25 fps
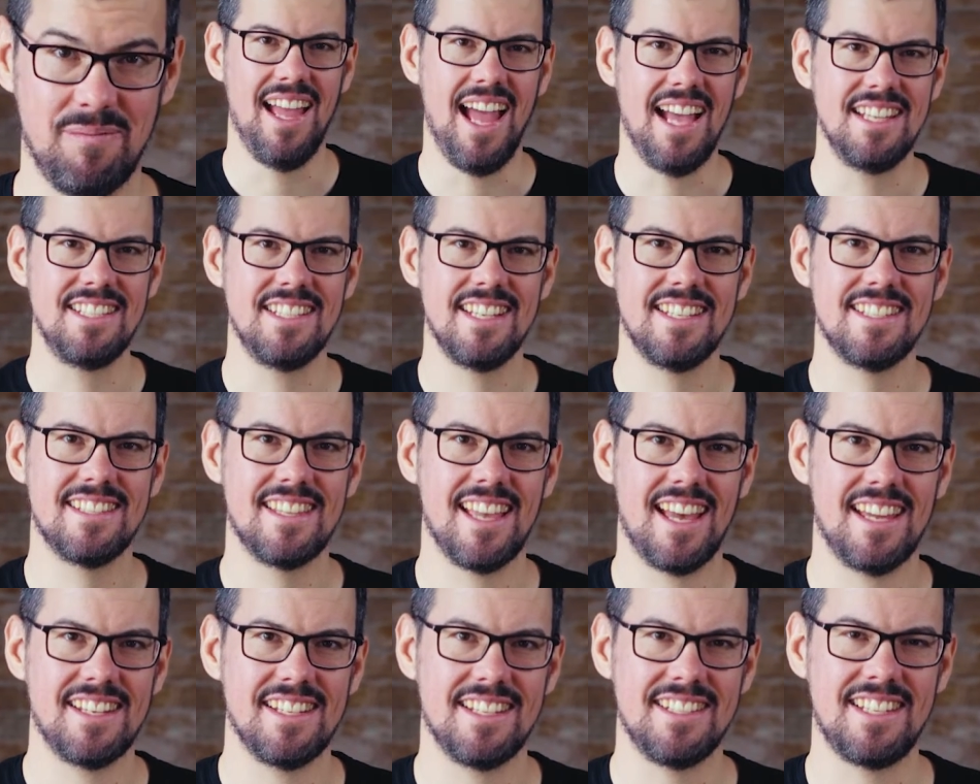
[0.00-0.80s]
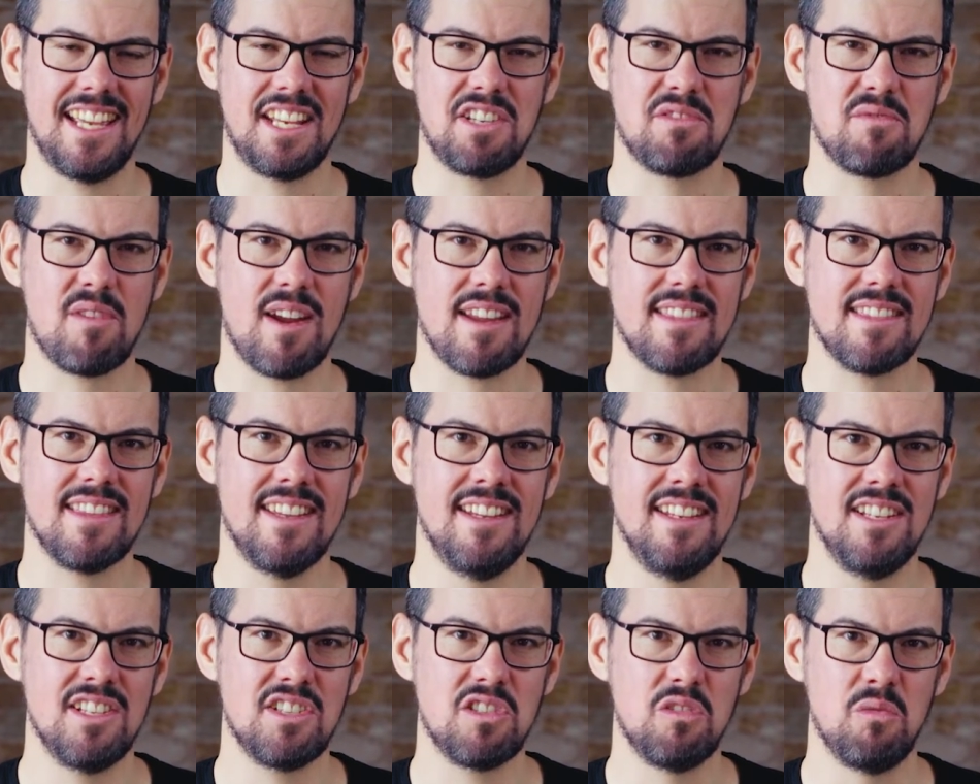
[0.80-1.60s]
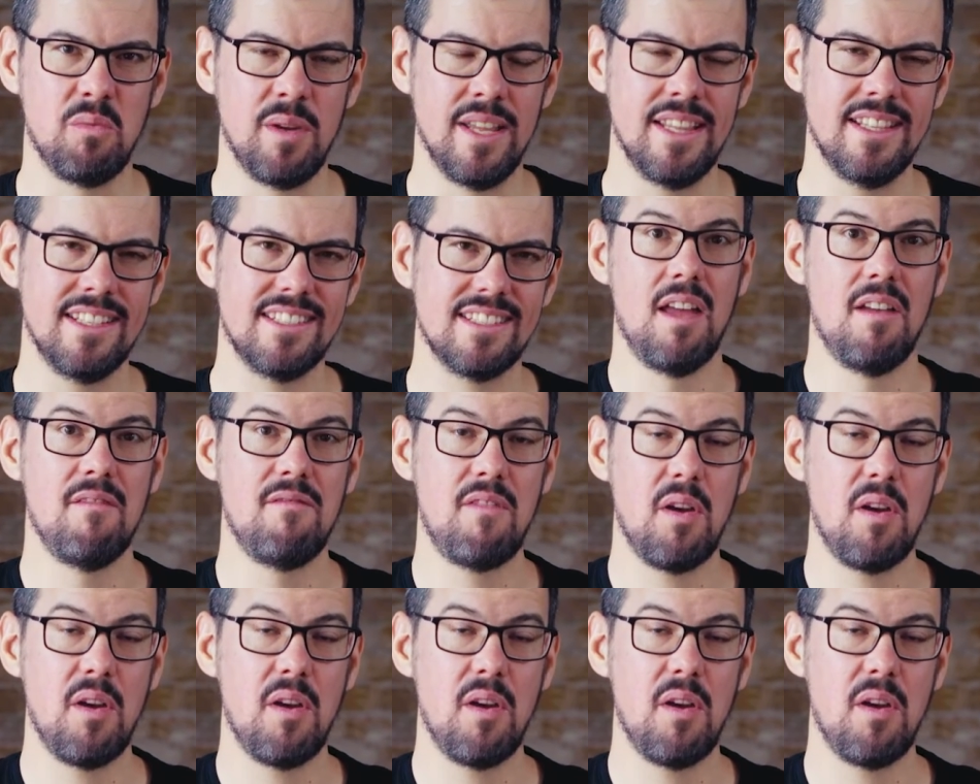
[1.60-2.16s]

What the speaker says: As you start to saturate the initial wins,